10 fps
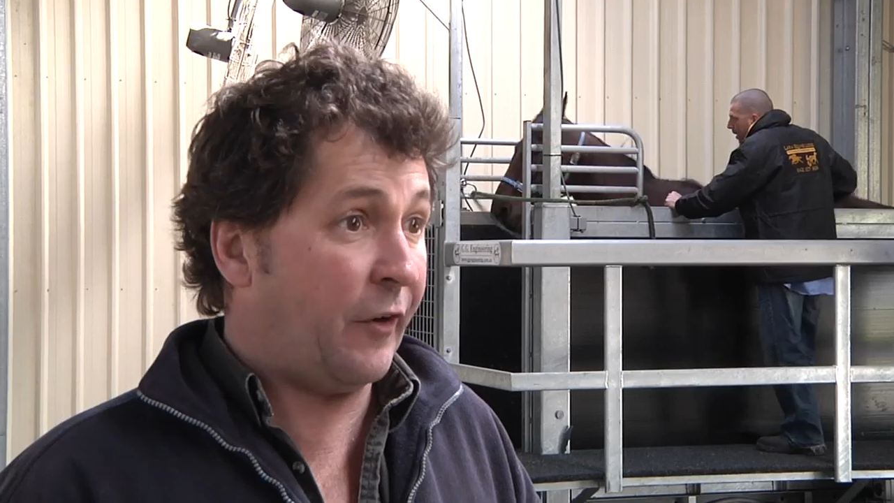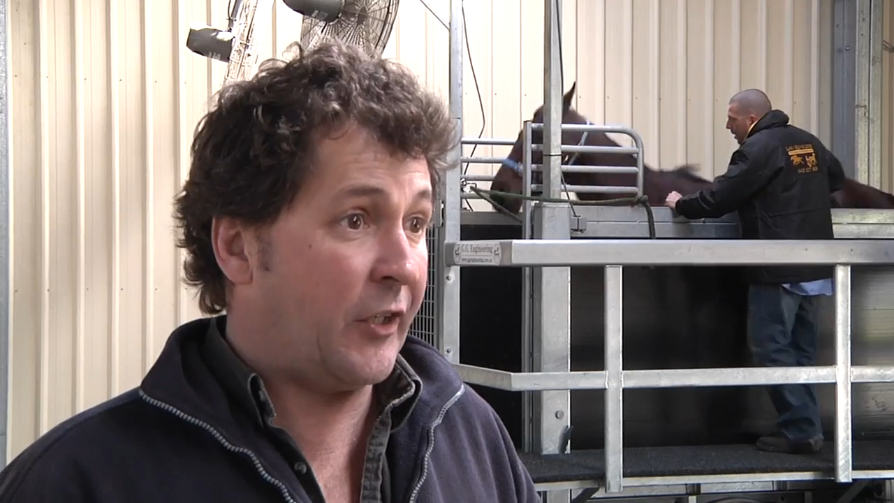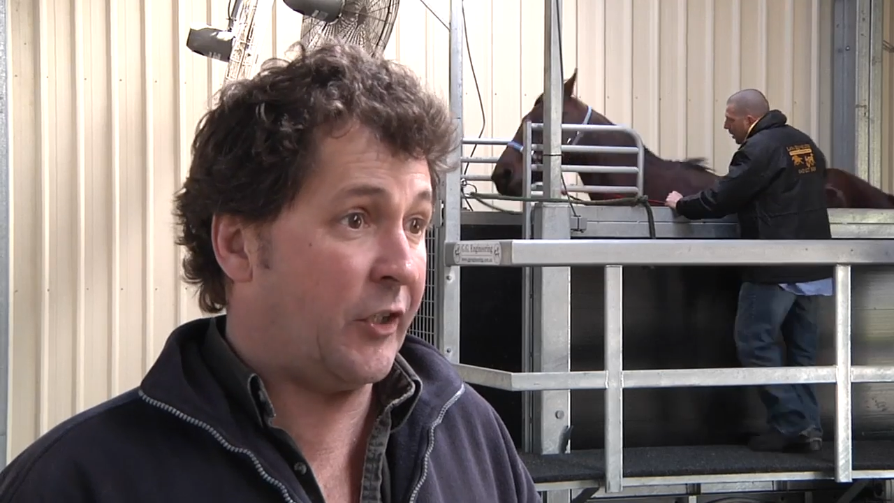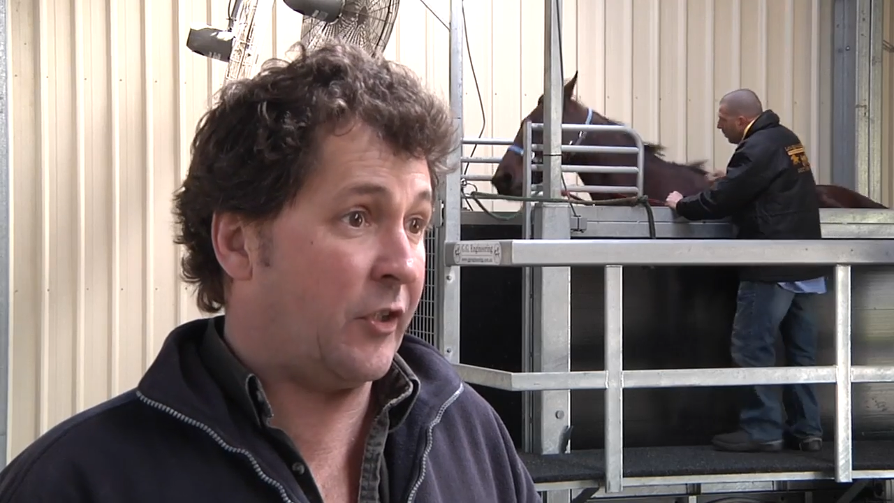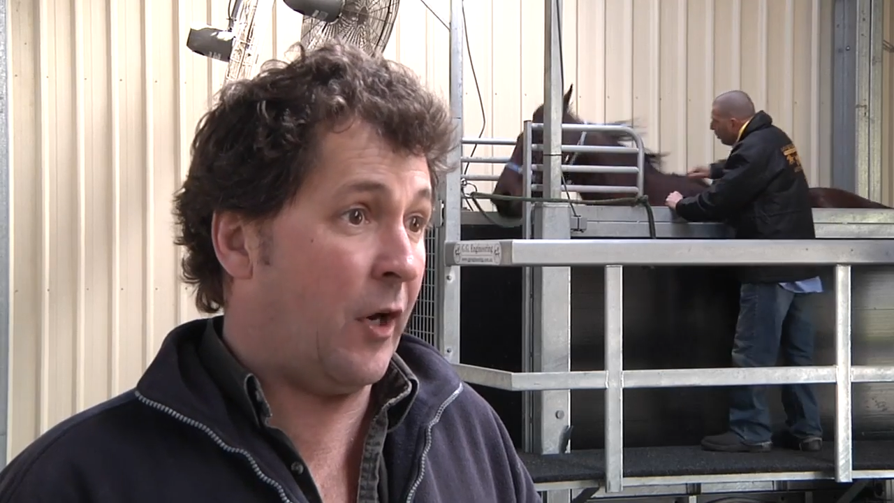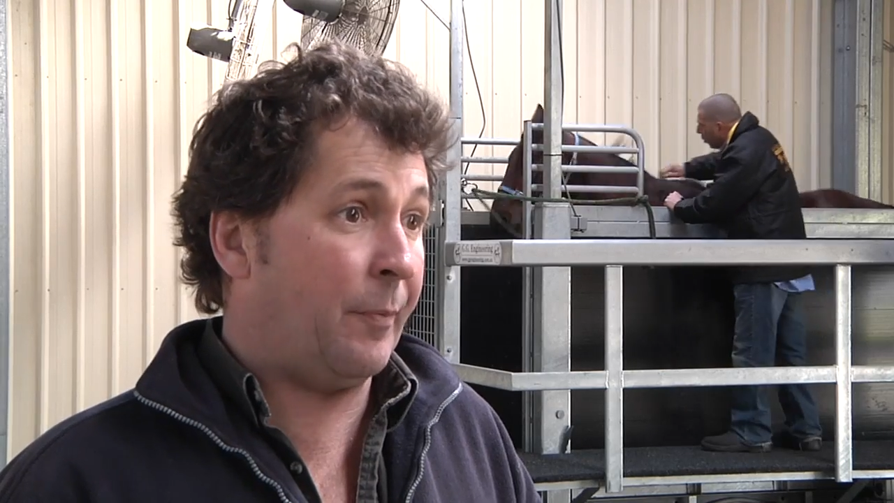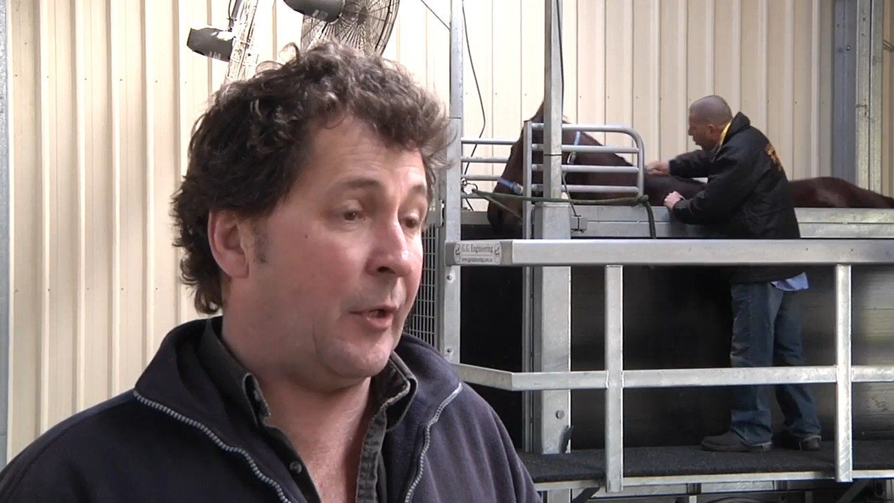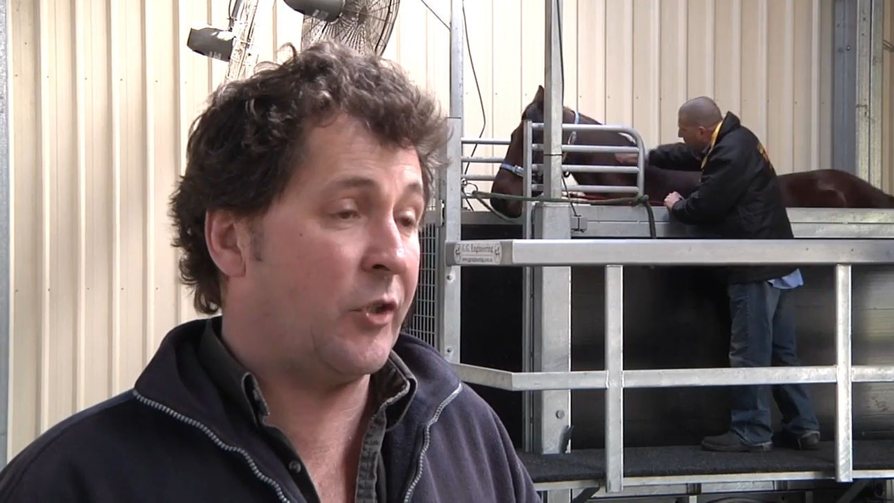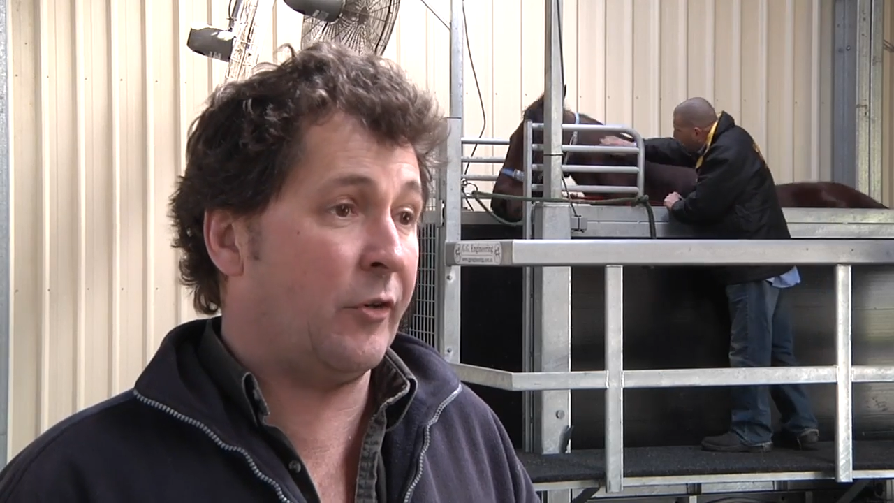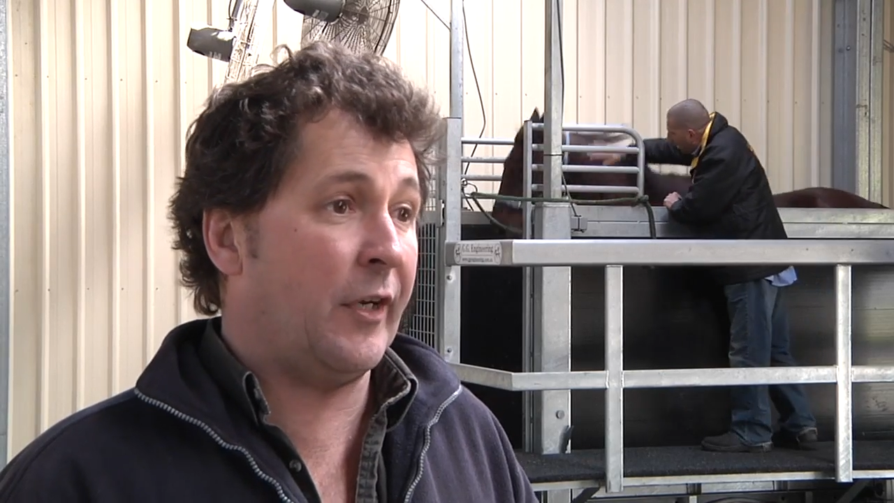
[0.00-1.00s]
fracture type
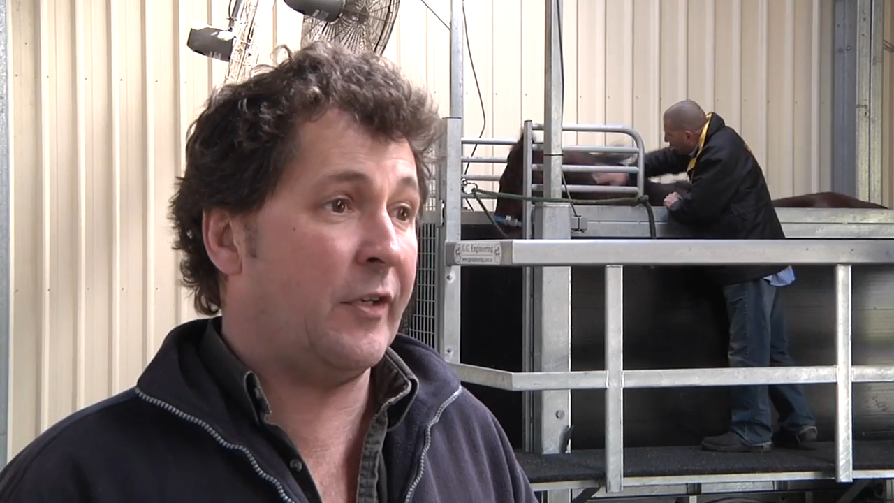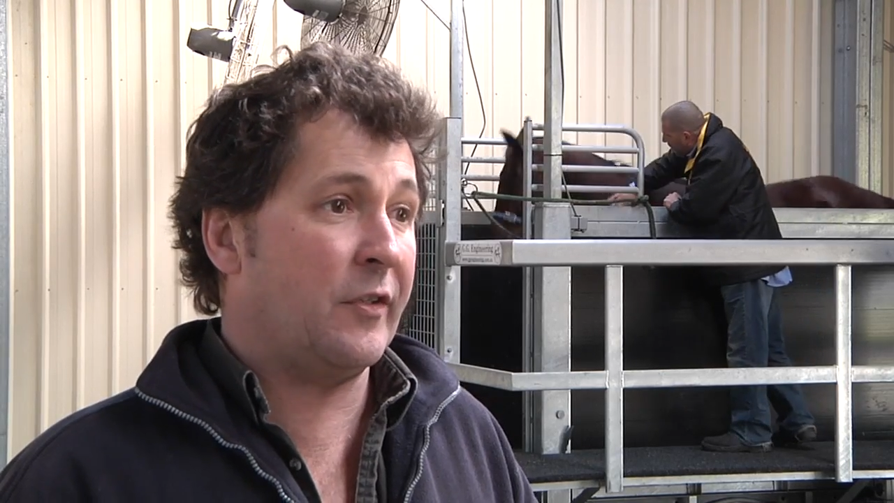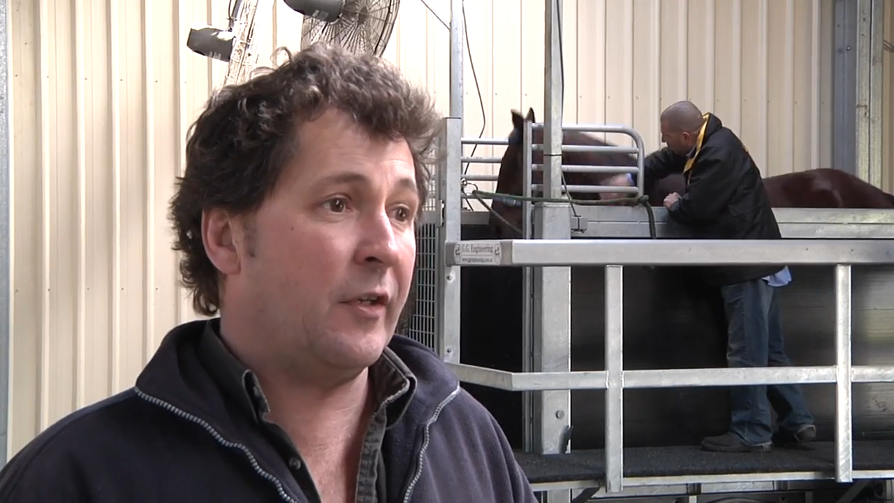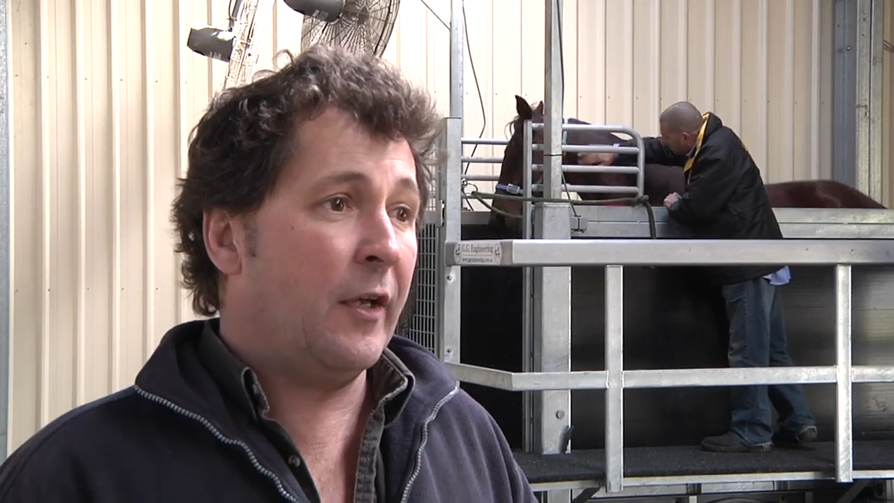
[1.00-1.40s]
injuries